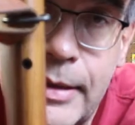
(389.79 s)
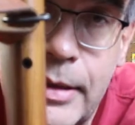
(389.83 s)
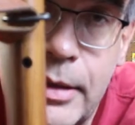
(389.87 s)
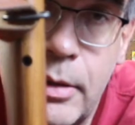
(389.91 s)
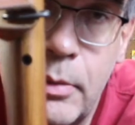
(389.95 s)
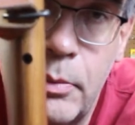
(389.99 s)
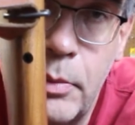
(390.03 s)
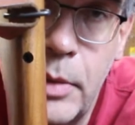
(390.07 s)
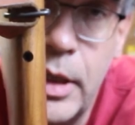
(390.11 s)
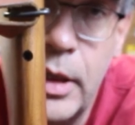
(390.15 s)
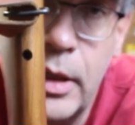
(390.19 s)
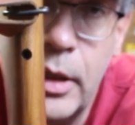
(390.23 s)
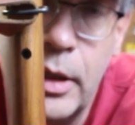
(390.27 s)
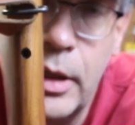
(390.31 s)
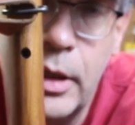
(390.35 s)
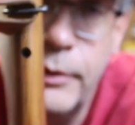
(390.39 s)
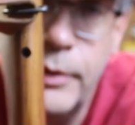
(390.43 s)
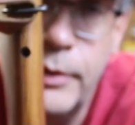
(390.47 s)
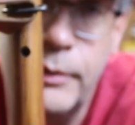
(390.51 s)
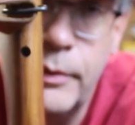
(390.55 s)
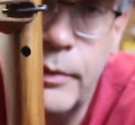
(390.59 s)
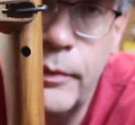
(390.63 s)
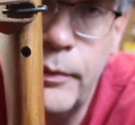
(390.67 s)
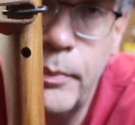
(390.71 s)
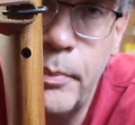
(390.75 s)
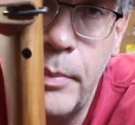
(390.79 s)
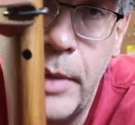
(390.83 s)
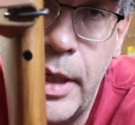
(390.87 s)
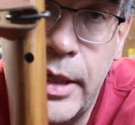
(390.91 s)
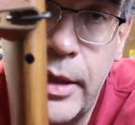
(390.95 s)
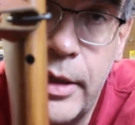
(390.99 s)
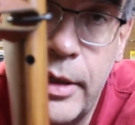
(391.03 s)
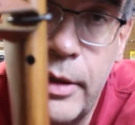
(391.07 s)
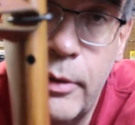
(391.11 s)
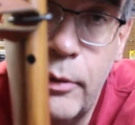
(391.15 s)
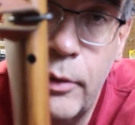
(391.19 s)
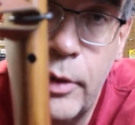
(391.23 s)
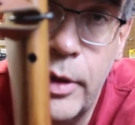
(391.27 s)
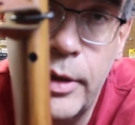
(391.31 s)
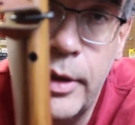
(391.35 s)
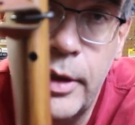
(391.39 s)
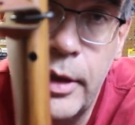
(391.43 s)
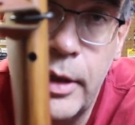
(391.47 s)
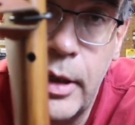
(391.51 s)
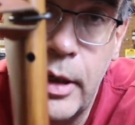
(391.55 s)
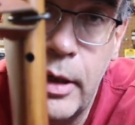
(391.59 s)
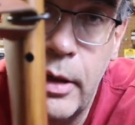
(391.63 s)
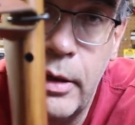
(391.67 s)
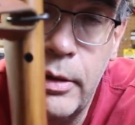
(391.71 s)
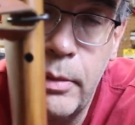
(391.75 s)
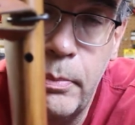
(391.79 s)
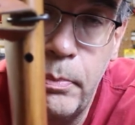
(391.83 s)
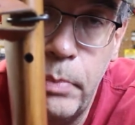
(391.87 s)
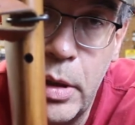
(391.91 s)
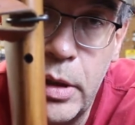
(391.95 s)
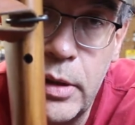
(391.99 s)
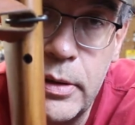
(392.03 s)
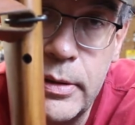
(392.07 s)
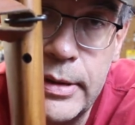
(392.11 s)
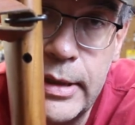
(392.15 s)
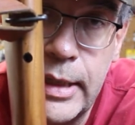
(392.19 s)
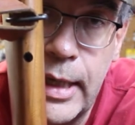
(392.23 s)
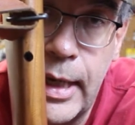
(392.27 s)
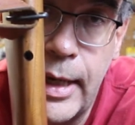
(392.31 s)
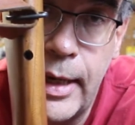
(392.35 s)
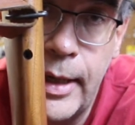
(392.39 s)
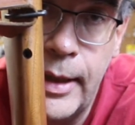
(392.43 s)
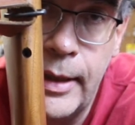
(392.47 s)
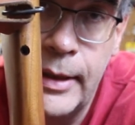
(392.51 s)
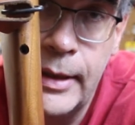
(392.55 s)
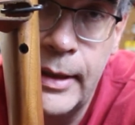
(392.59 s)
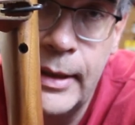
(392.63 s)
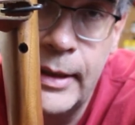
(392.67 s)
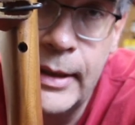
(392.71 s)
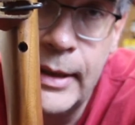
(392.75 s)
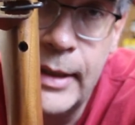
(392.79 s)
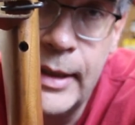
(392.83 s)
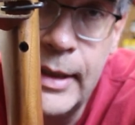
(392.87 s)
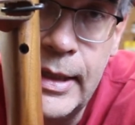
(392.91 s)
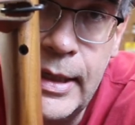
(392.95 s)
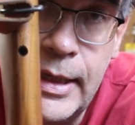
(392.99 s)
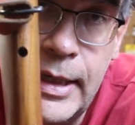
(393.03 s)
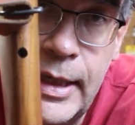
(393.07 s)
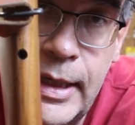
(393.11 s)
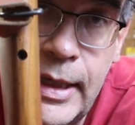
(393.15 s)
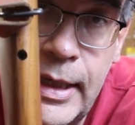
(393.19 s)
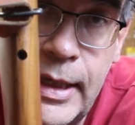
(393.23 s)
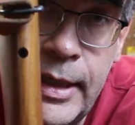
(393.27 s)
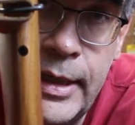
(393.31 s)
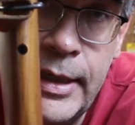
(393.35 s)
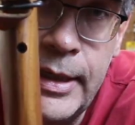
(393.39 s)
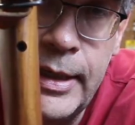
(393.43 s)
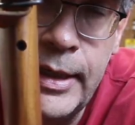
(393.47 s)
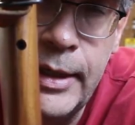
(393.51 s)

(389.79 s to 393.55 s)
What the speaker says: in the middle of it, making what they call the Bullseye. And